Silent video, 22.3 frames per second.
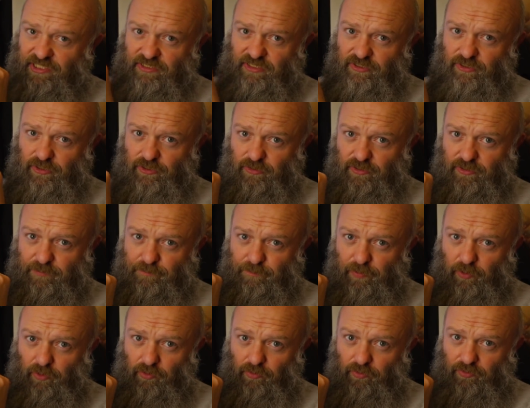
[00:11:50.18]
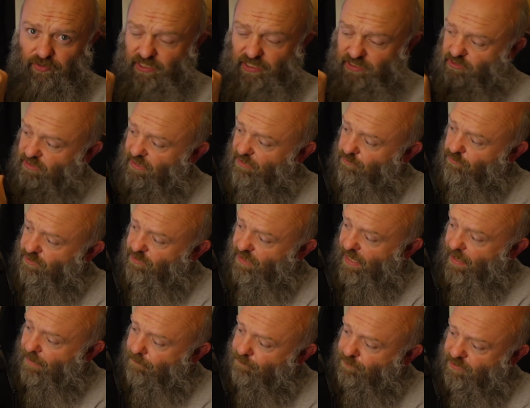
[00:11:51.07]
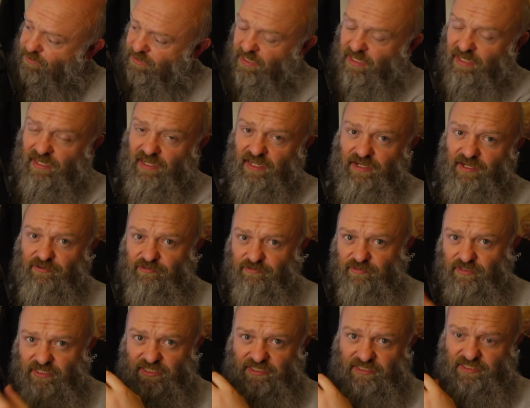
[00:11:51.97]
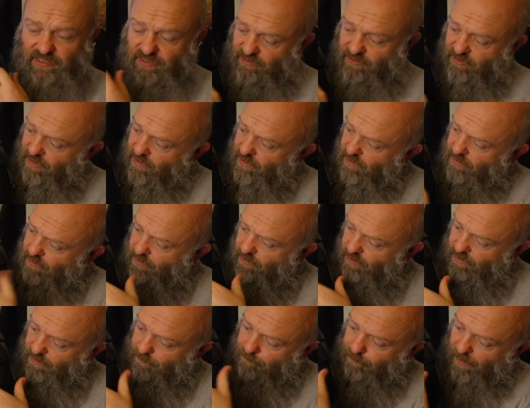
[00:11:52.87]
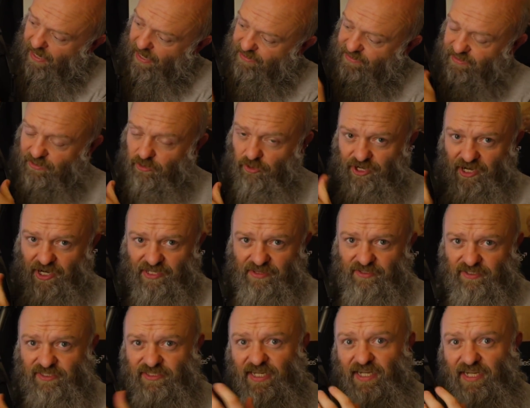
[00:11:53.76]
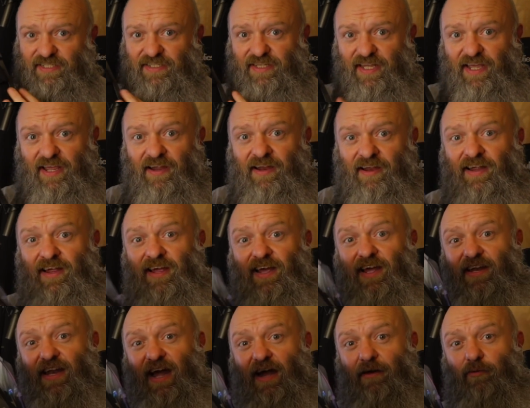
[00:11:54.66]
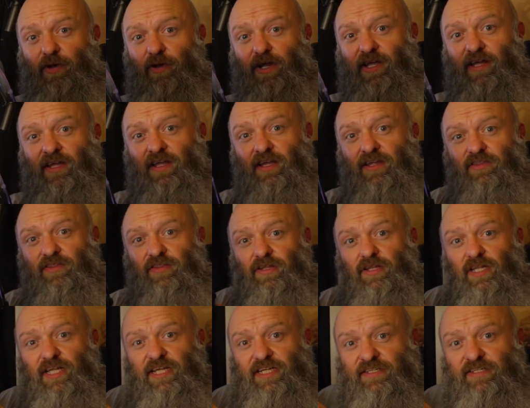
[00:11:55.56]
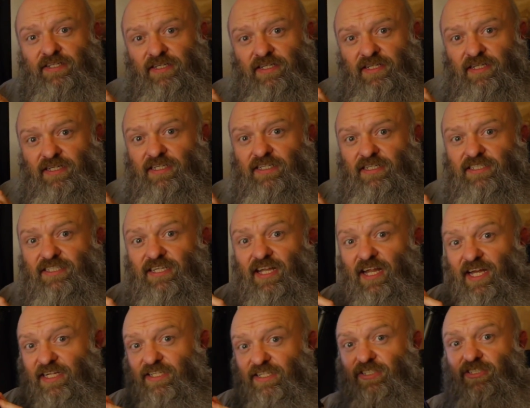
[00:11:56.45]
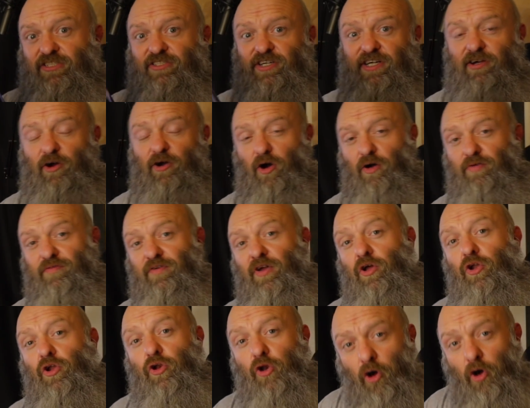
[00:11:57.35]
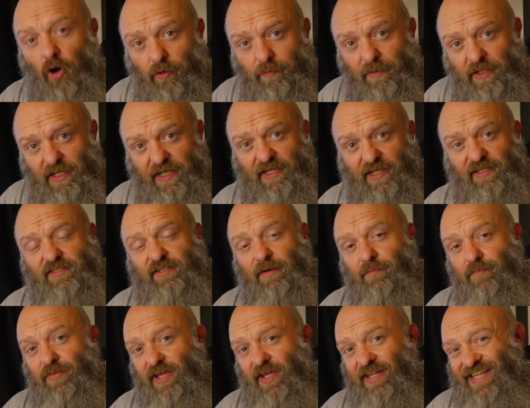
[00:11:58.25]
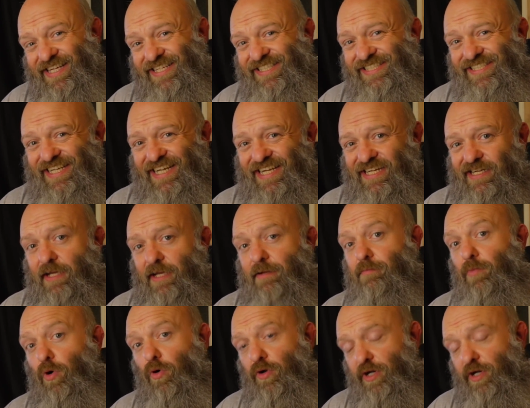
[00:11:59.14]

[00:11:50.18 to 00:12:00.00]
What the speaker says: to do is pull these two tabs and it releases the padding on either side there, and that way the lid slides straight off. Normally something that is seen in more